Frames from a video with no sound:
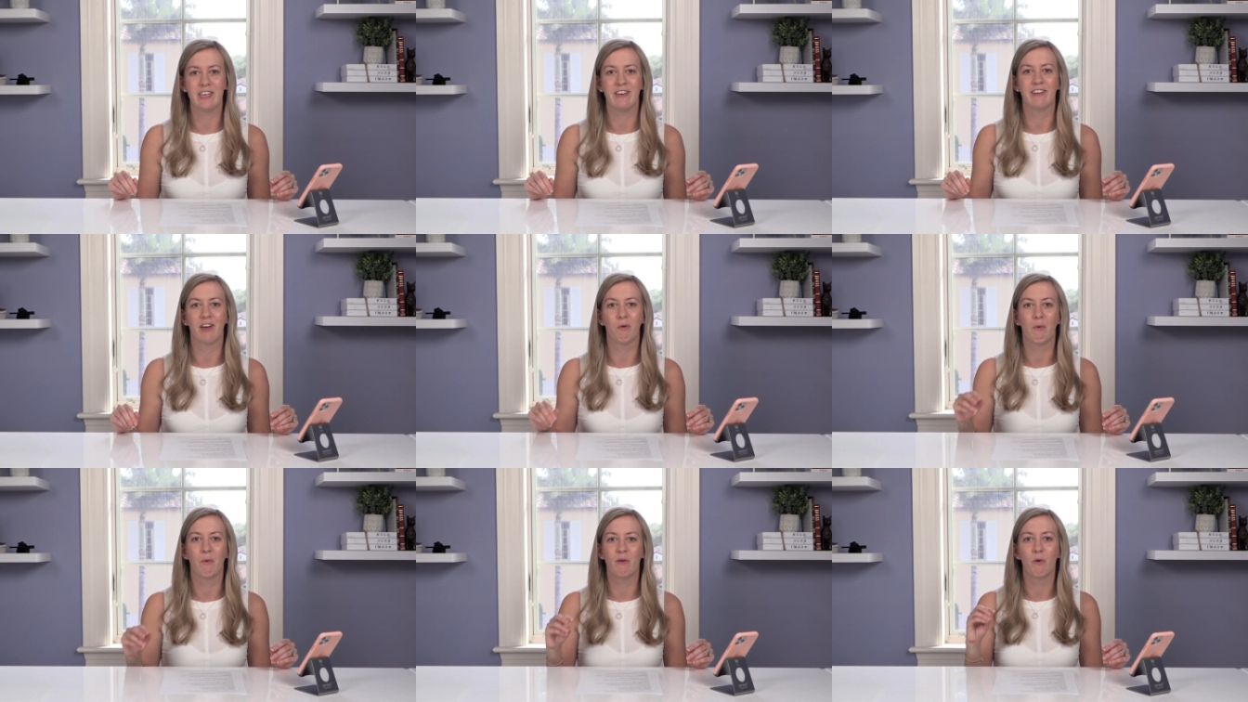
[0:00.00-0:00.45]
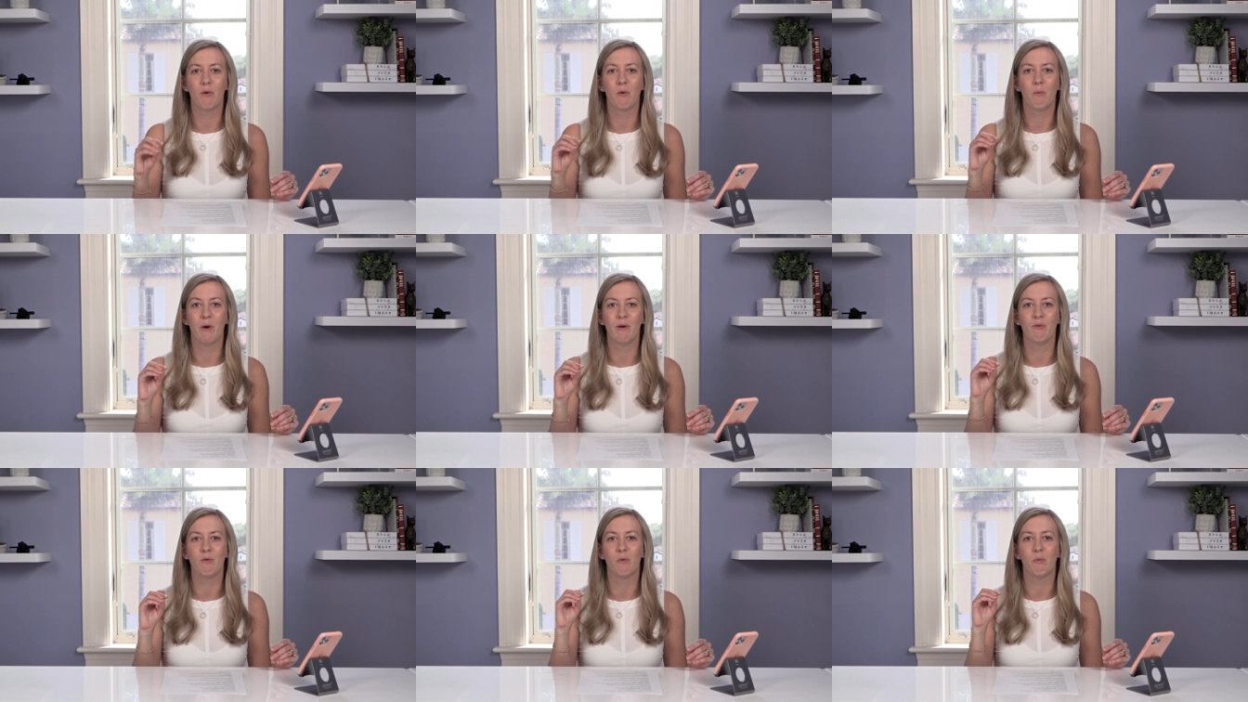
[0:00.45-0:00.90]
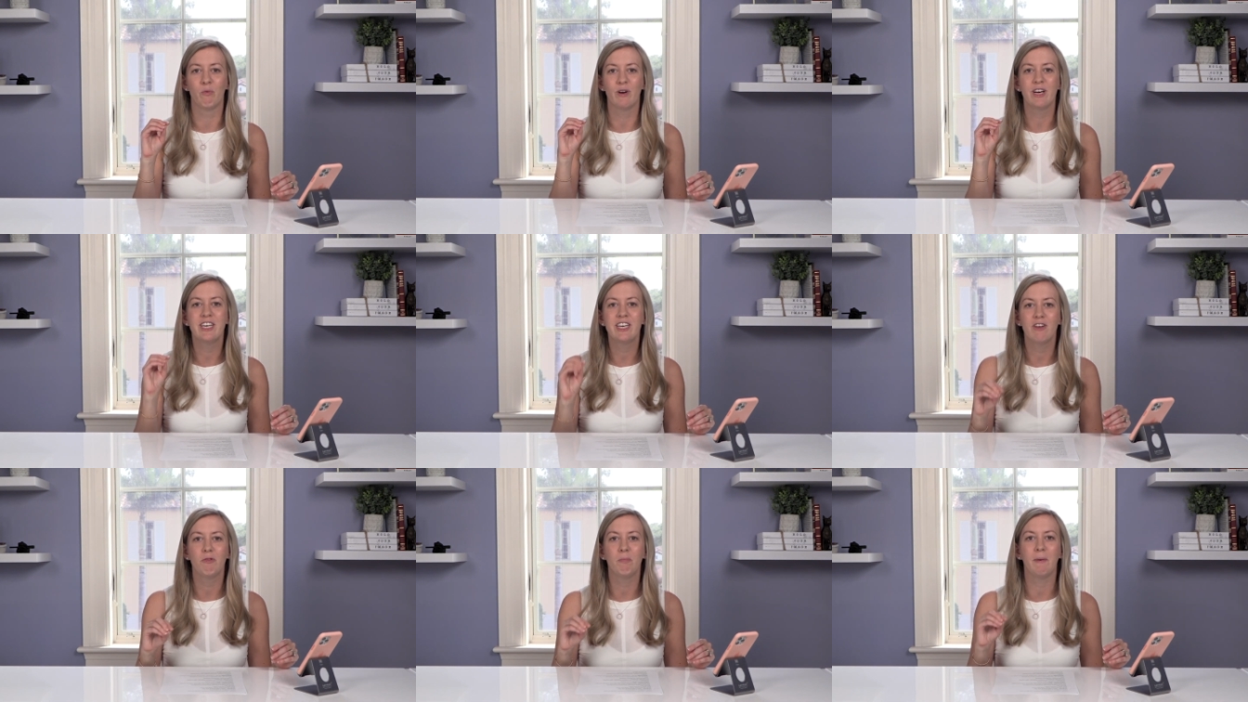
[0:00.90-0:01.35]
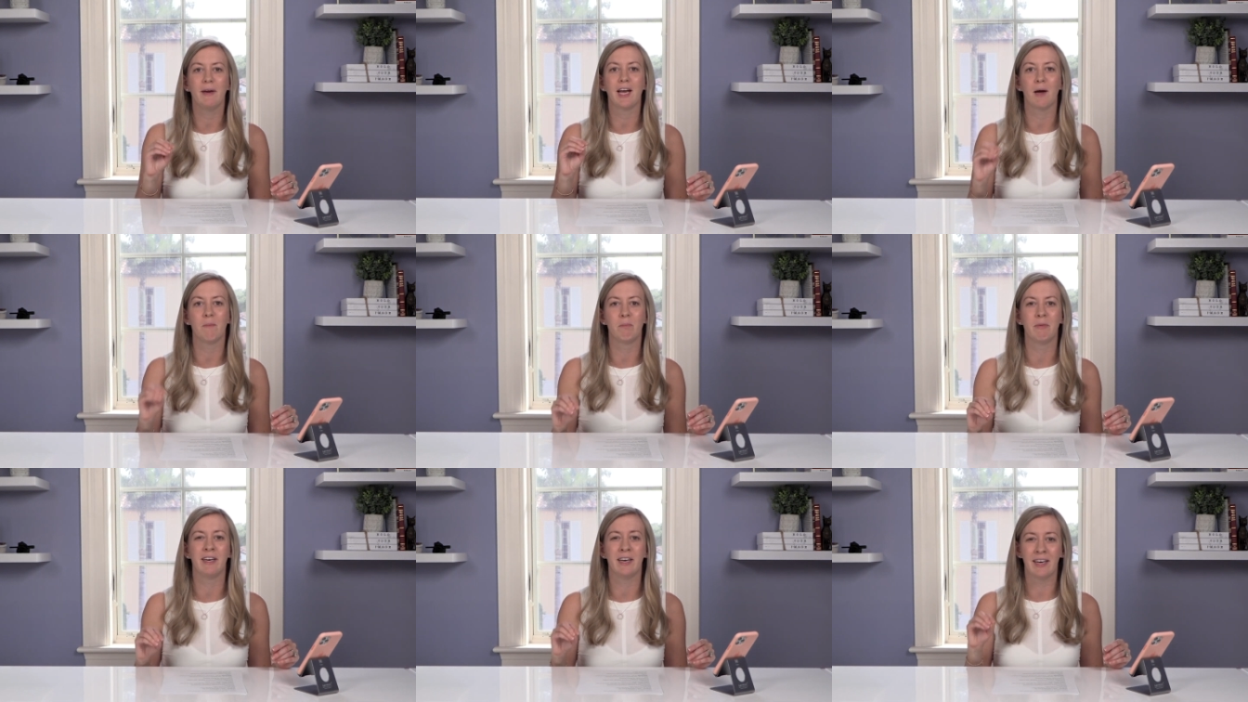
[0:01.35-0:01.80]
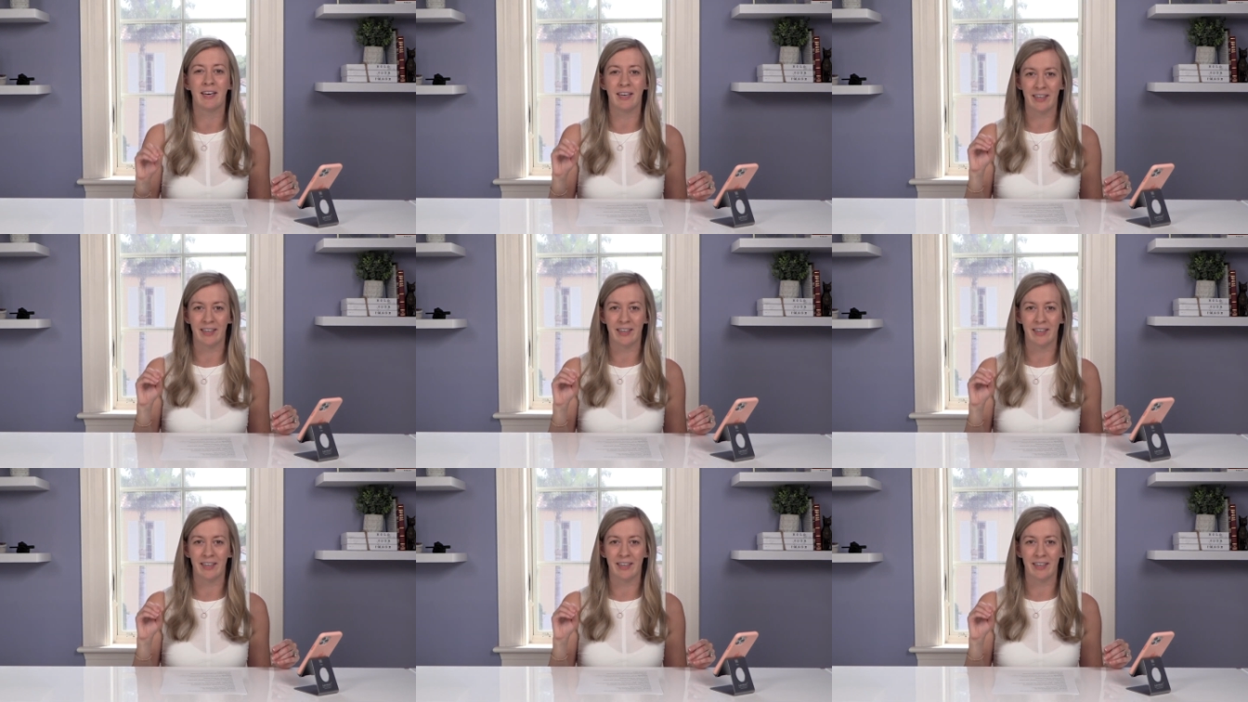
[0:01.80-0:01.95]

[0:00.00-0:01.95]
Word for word: he said, when, when riches begun to,